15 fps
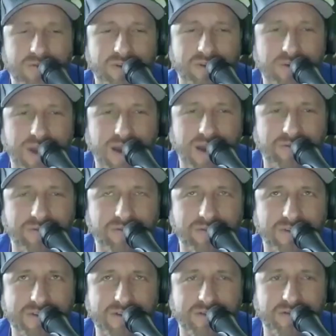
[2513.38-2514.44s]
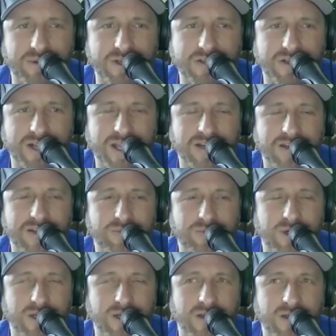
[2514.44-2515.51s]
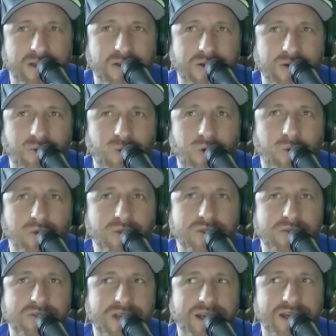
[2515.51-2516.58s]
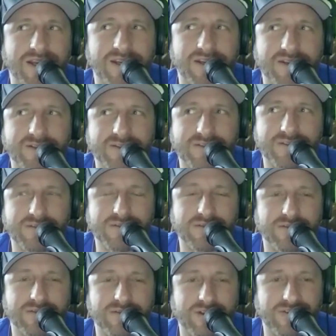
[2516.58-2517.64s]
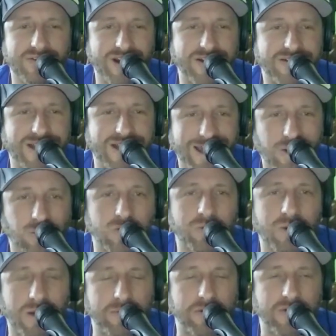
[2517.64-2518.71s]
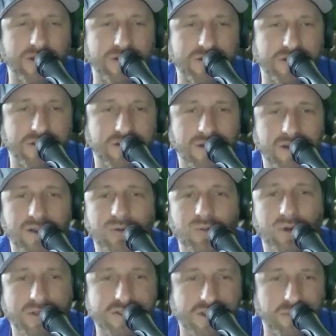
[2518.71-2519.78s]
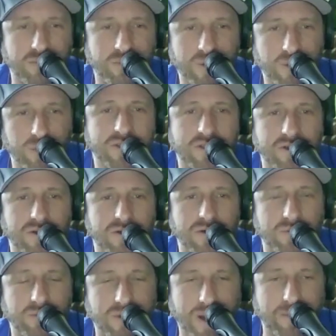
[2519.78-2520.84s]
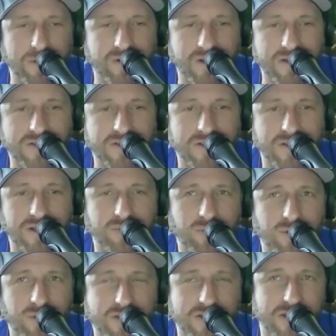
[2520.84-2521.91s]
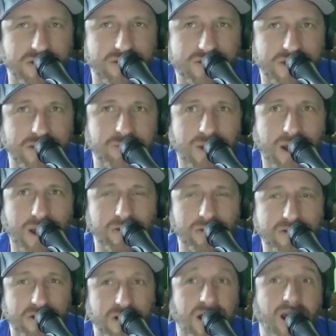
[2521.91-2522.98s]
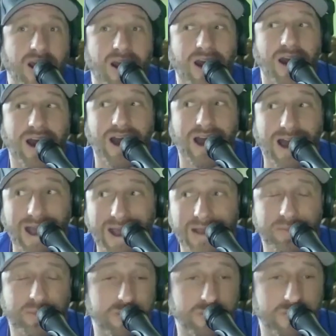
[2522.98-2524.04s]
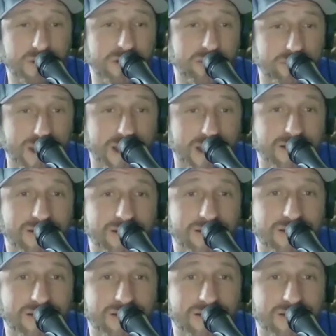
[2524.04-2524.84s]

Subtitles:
you have this information handy, but what would you say is Nevada's elk population? What is their mule deer population? And what is their sheep population? I'd be willing to bet